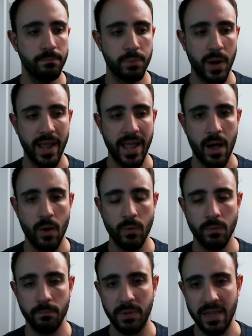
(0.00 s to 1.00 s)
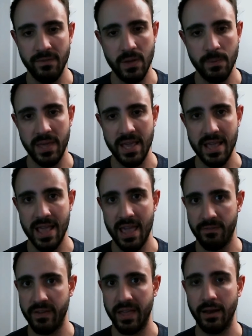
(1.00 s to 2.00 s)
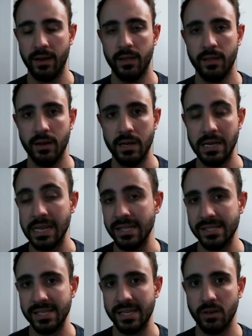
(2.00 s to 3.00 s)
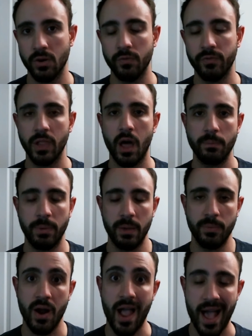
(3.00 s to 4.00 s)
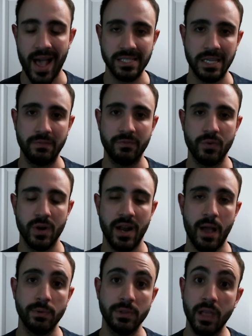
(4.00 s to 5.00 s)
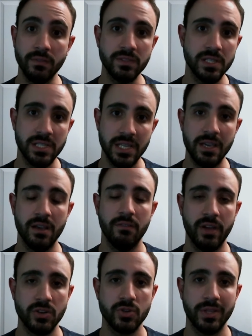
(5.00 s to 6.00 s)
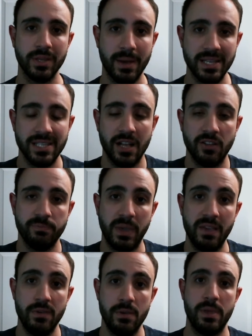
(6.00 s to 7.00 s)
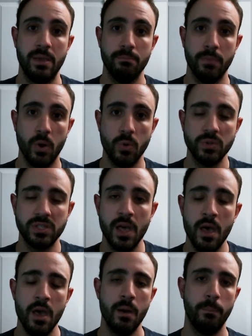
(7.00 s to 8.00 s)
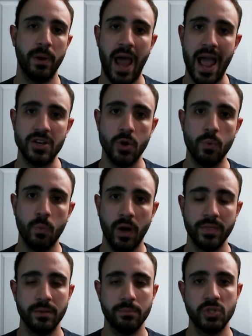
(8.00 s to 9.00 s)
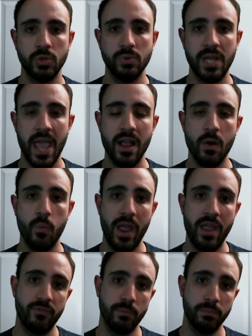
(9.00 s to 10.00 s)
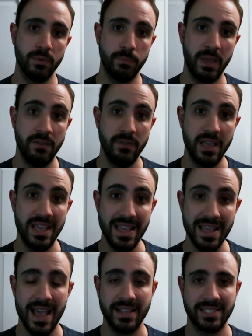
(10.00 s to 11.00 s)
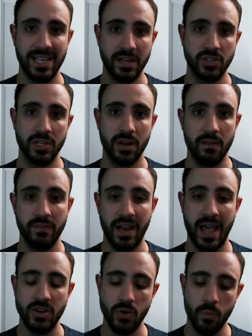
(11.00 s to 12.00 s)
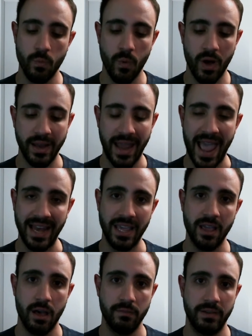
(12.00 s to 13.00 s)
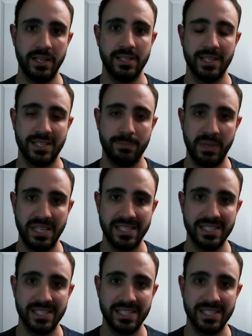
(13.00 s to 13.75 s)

bring out PvP if it needs it, if a lot of people are asking for it. I would love to see eventually myself PvP modes, but I don't want them to take away from the PvE section of it. I don't want any of it to be